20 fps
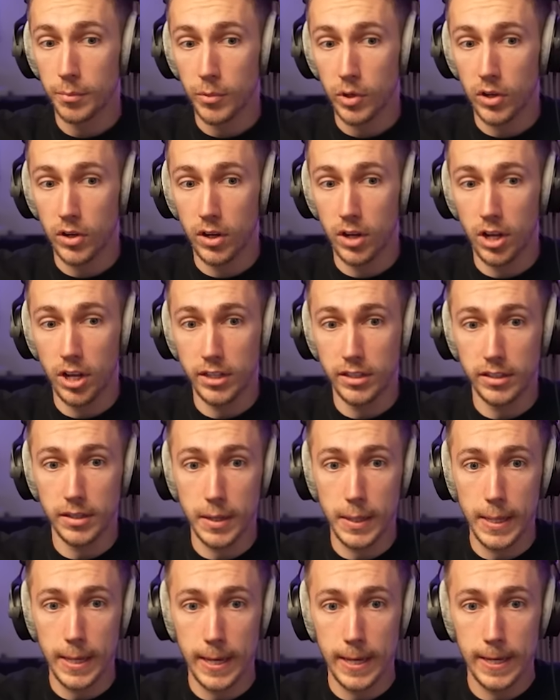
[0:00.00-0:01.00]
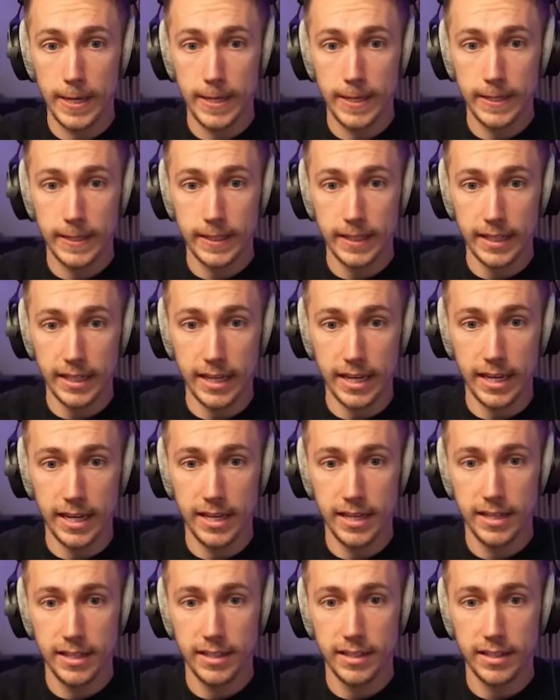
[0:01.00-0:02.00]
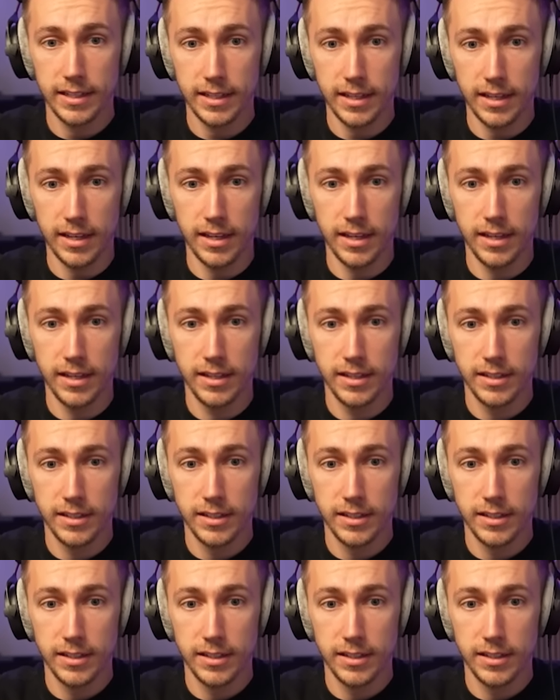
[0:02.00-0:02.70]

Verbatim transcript: Come on. Eh, eh, eh.